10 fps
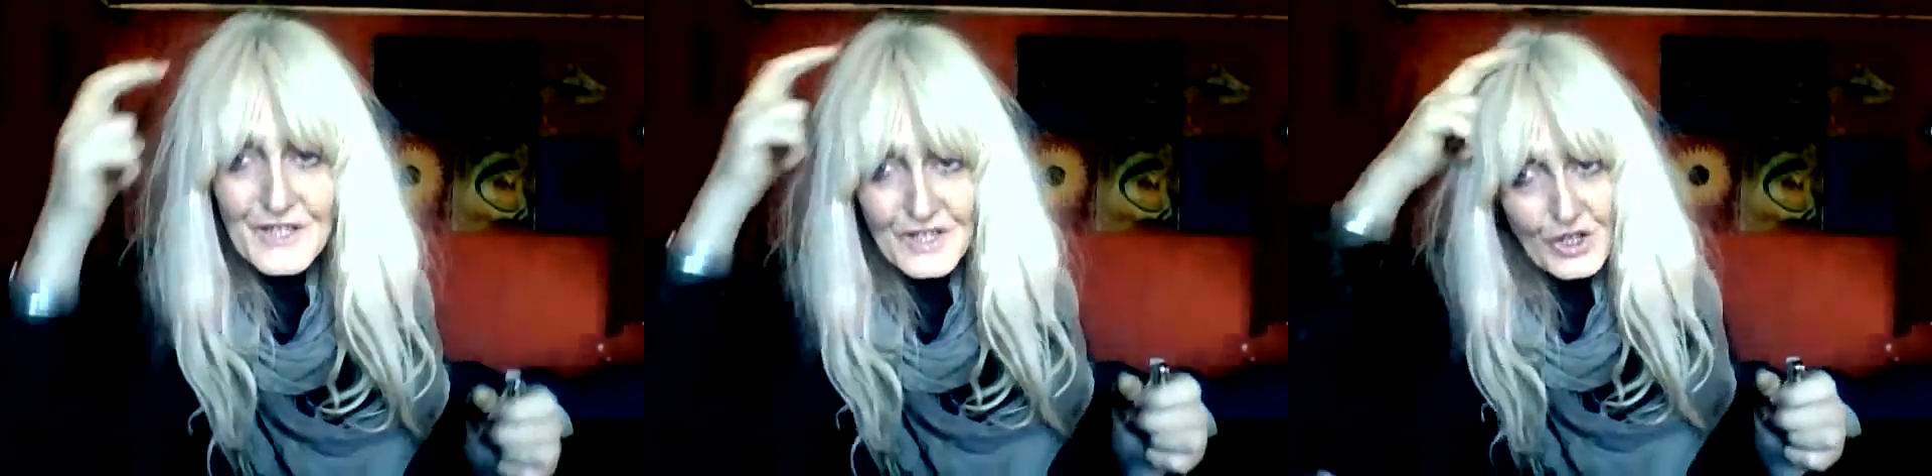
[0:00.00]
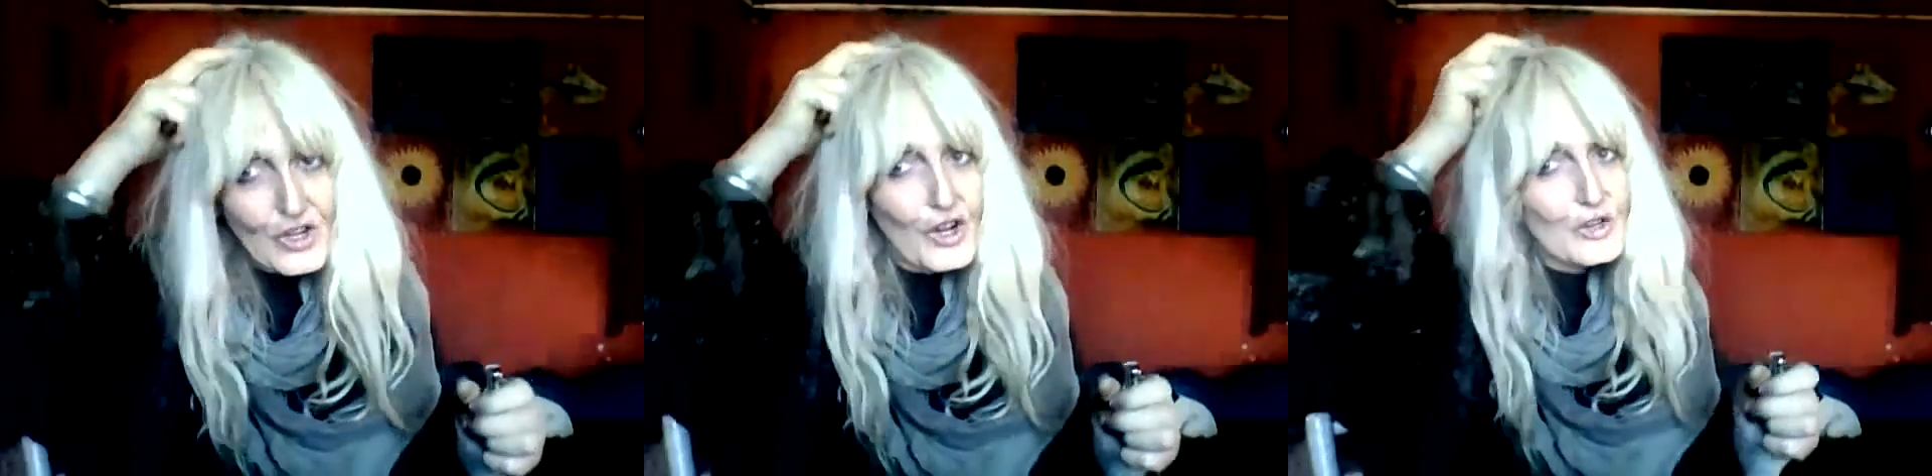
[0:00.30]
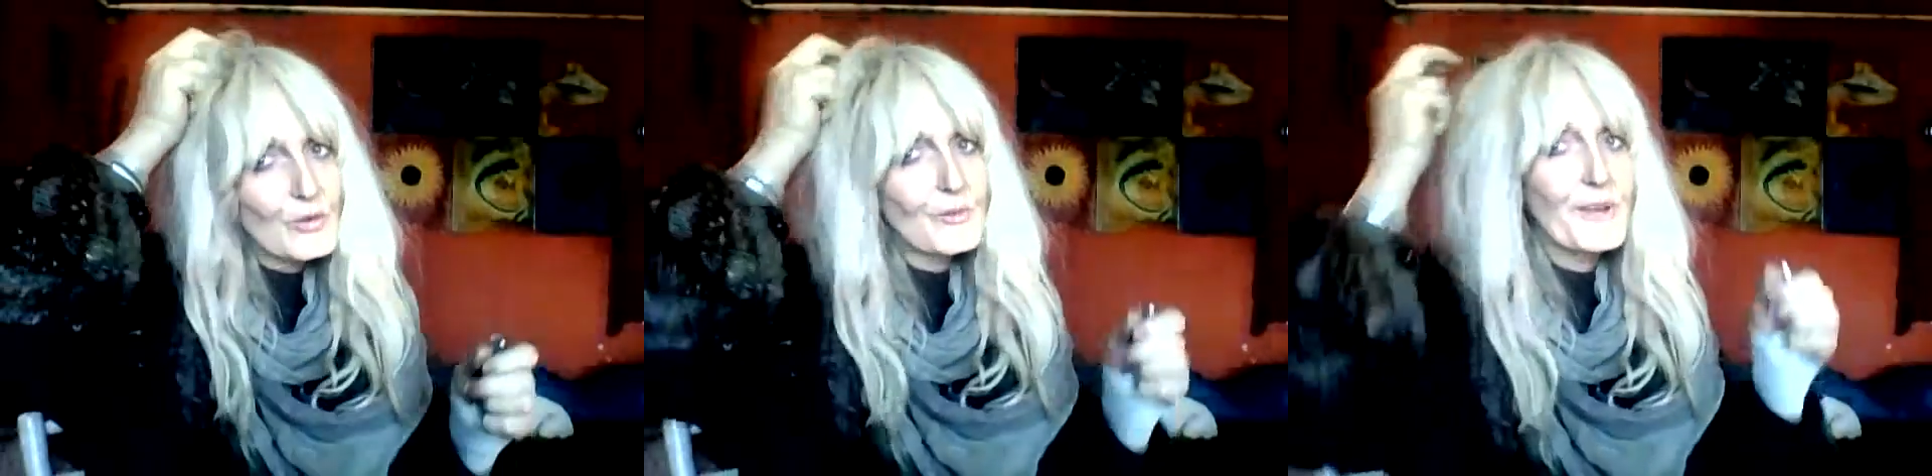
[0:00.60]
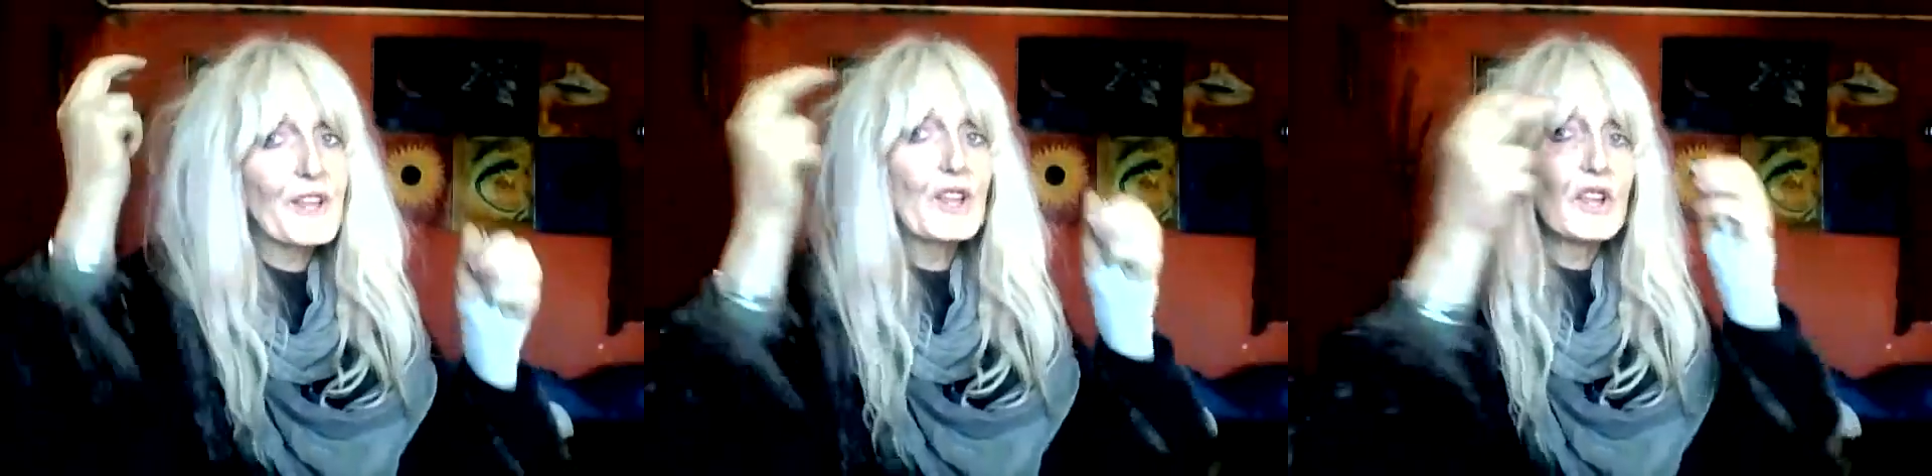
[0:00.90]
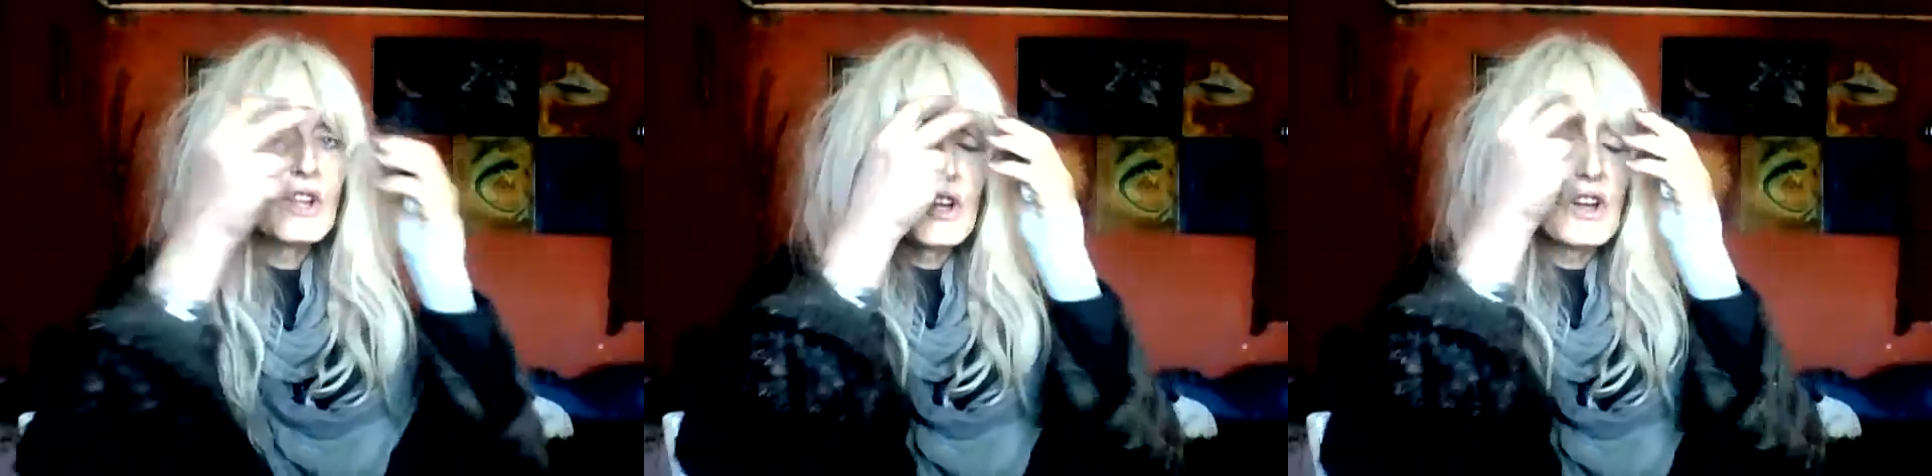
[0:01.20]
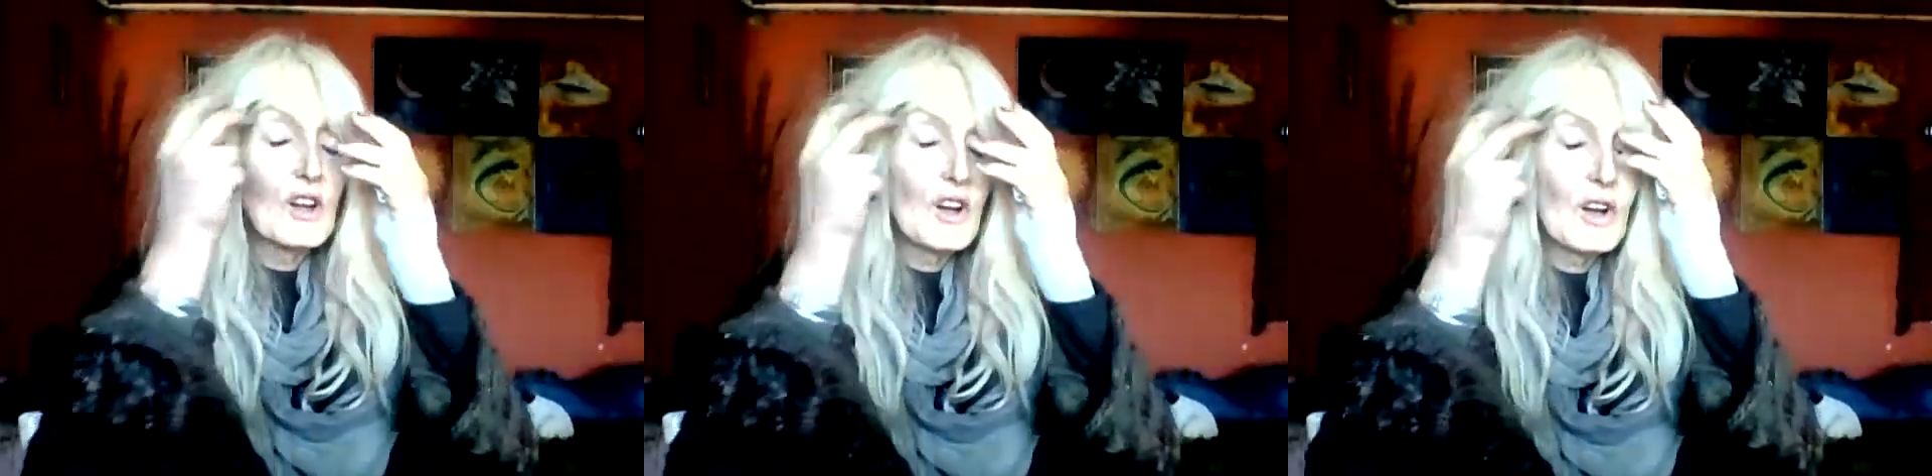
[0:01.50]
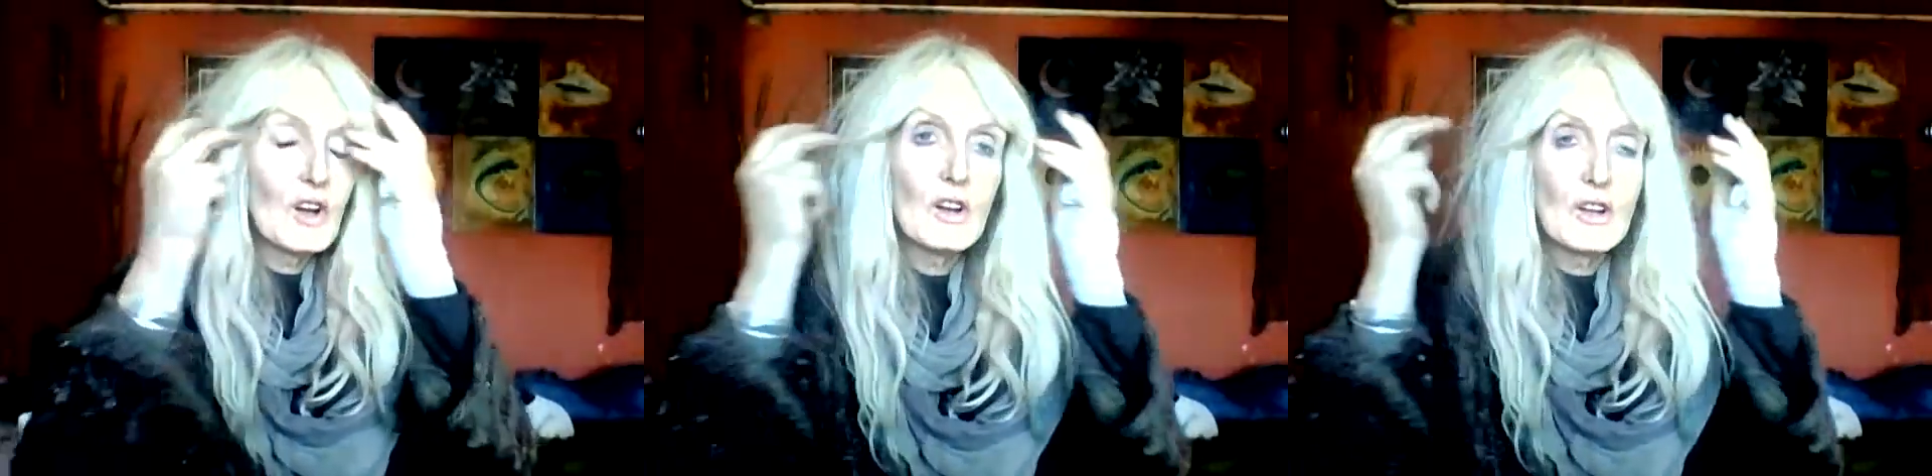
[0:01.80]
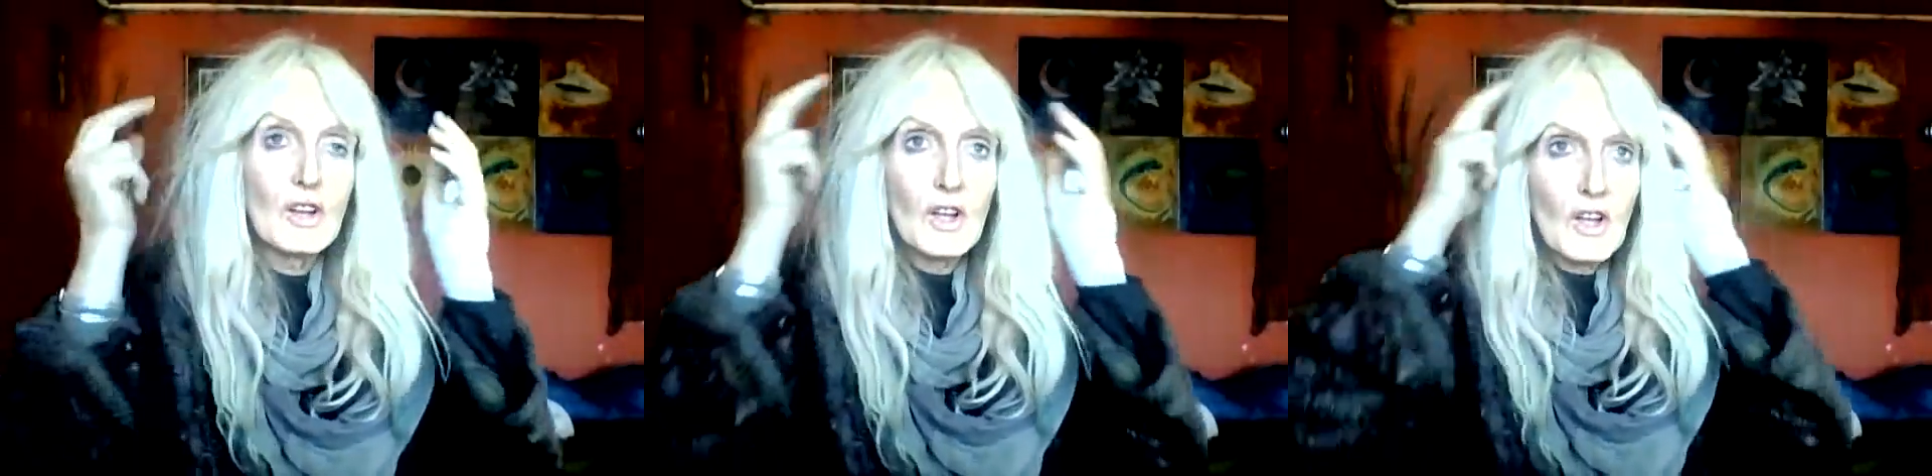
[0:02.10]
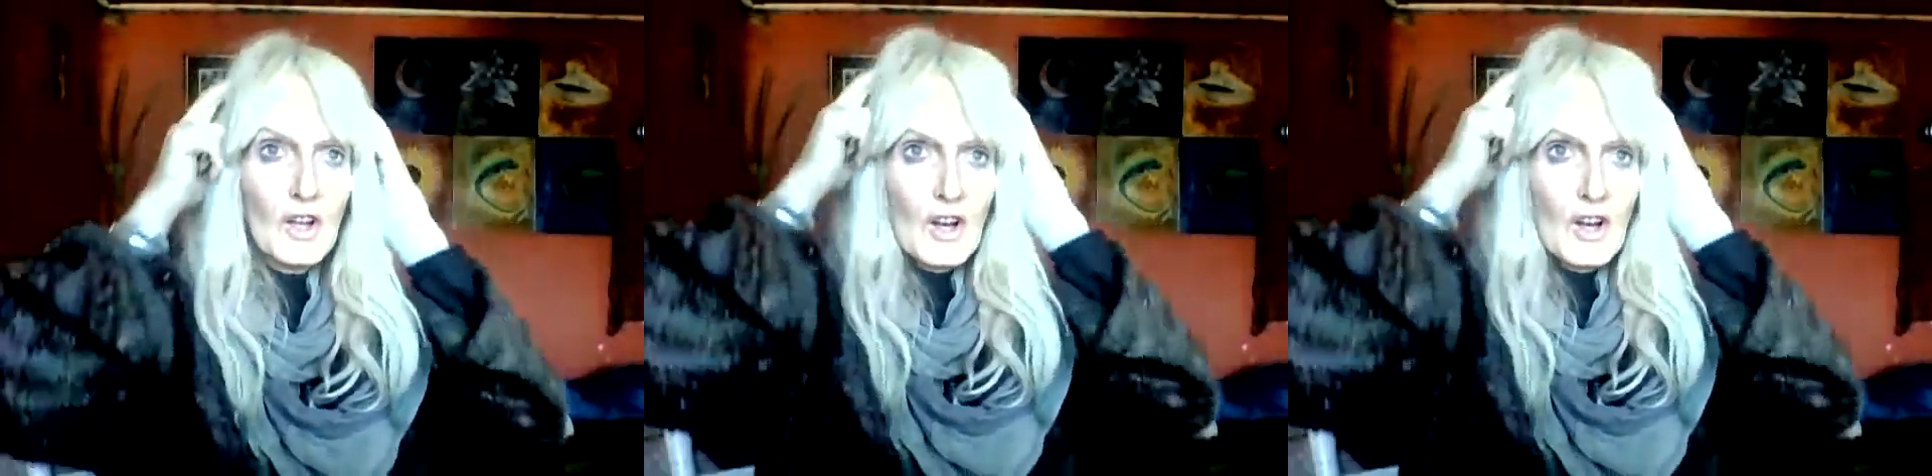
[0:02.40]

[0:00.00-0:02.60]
I don't want to be... I don't